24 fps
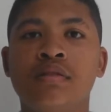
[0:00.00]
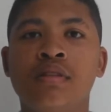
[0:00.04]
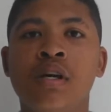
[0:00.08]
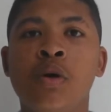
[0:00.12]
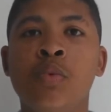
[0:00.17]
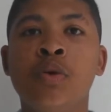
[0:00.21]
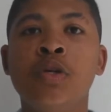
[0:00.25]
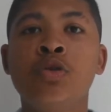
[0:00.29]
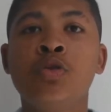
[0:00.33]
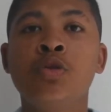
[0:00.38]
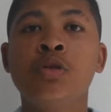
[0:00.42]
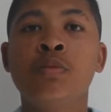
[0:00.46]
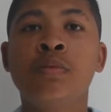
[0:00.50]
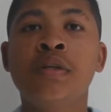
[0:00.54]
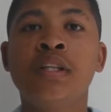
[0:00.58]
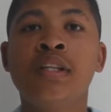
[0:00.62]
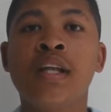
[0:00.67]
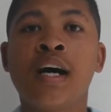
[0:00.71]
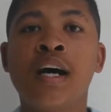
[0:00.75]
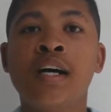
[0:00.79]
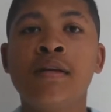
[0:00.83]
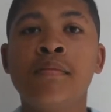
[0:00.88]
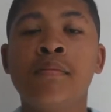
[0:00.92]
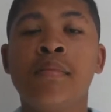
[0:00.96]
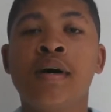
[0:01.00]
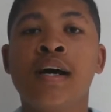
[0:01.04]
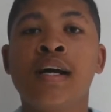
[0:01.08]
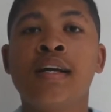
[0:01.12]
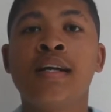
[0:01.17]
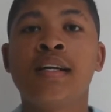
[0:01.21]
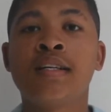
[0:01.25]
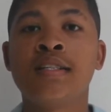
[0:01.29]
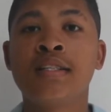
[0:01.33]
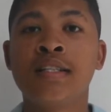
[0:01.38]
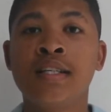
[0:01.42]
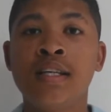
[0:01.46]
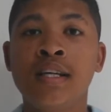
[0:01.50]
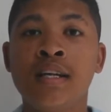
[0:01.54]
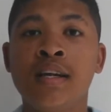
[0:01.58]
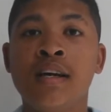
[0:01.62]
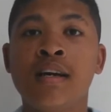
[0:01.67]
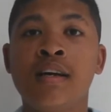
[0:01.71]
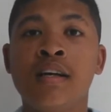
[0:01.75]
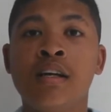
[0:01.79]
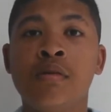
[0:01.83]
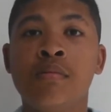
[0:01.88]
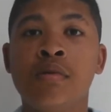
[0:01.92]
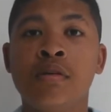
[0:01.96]
which would be done by
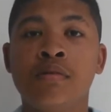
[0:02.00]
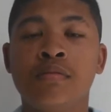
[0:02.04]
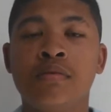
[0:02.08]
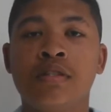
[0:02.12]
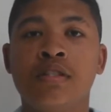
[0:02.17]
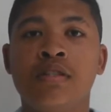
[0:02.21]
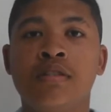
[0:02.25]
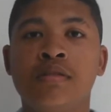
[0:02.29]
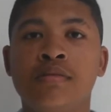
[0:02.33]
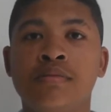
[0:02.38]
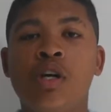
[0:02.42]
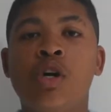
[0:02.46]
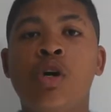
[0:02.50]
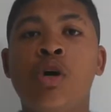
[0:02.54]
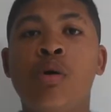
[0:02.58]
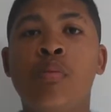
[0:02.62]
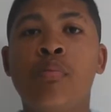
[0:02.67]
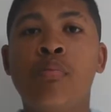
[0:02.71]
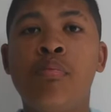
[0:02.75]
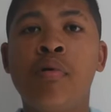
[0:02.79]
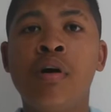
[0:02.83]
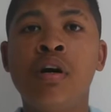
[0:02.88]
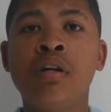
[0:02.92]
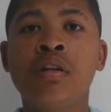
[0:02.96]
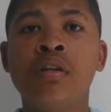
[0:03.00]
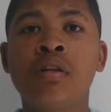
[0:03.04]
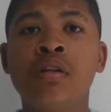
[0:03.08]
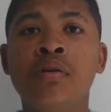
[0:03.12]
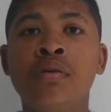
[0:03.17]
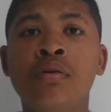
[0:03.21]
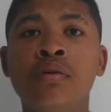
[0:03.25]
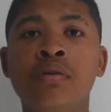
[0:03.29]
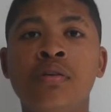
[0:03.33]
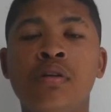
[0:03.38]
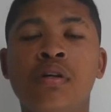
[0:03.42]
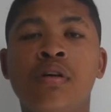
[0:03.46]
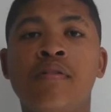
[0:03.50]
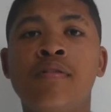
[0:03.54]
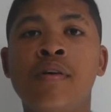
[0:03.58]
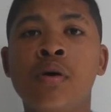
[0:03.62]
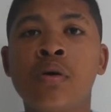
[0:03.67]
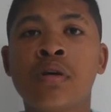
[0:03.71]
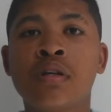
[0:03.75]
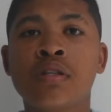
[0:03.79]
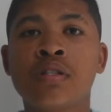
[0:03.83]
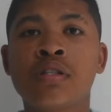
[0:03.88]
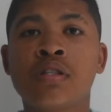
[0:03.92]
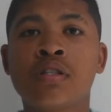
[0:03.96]
Nasira Abrams. Part 2
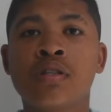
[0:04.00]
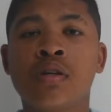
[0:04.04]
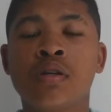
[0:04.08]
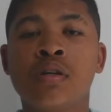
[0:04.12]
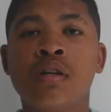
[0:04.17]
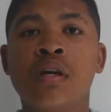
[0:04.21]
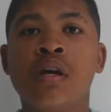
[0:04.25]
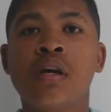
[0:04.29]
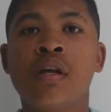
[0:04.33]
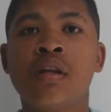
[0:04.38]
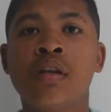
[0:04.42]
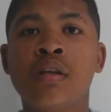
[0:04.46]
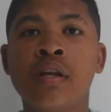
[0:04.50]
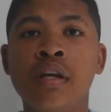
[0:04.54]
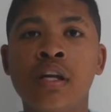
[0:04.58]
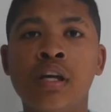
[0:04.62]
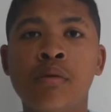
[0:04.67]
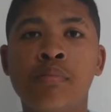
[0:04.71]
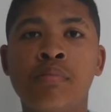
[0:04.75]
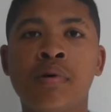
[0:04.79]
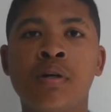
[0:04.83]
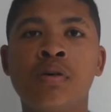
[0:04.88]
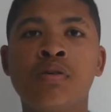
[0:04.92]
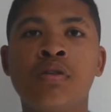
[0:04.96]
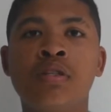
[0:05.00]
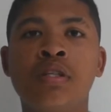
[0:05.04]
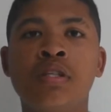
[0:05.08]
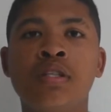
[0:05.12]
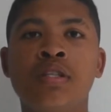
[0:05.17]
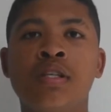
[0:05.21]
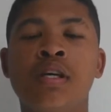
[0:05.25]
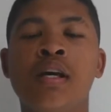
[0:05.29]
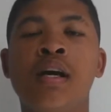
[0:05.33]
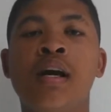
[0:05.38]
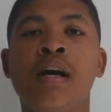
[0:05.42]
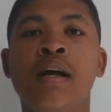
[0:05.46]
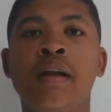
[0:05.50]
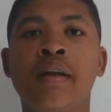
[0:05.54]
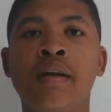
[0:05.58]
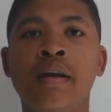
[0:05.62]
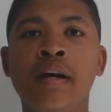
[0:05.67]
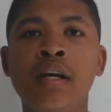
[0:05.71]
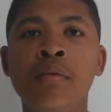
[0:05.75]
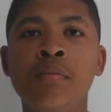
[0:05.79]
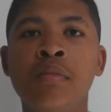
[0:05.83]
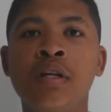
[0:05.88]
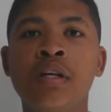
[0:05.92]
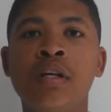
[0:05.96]
focuses on three approaches,
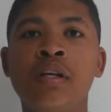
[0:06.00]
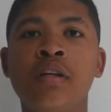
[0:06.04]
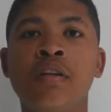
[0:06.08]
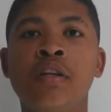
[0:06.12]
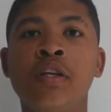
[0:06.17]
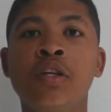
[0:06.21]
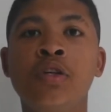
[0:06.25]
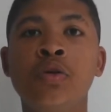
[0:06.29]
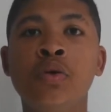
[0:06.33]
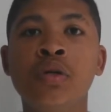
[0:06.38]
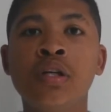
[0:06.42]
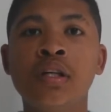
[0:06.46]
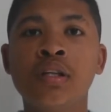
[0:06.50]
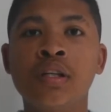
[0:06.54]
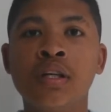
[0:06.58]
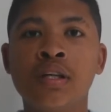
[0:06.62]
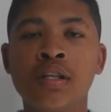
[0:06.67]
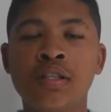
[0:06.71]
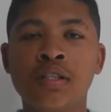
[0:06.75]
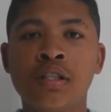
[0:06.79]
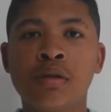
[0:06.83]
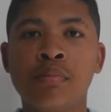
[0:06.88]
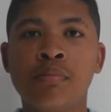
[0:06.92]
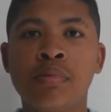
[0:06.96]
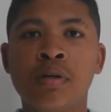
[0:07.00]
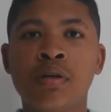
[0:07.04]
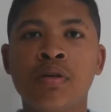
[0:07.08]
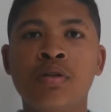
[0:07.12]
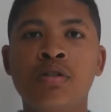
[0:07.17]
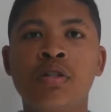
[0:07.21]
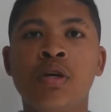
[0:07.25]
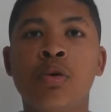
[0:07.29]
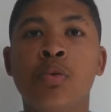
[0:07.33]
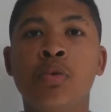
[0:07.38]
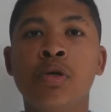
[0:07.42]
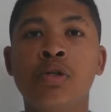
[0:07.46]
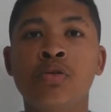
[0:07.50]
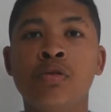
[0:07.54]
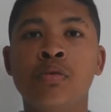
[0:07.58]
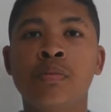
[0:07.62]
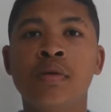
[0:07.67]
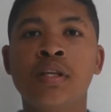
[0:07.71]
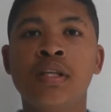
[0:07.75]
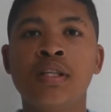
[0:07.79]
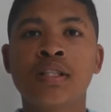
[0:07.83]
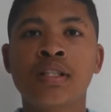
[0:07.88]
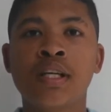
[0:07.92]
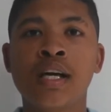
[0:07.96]
namely the unitarist approach, which would
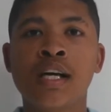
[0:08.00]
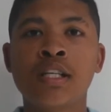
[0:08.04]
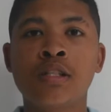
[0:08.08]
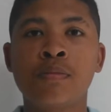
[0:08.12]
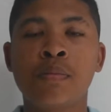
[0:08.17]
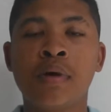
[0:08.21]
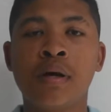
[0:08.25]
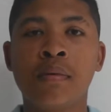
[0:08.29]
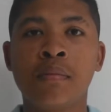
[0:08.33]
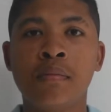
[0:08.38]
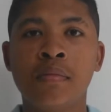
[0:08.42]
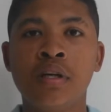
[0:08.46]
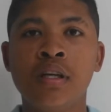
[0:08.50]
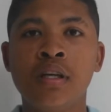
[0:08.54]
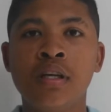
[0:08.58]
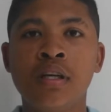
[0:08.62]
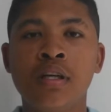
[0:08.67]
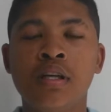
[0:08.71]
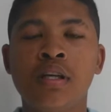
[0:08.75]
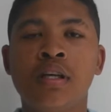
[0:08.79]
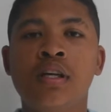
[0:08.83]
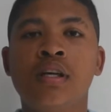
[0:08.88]
be discussed by me,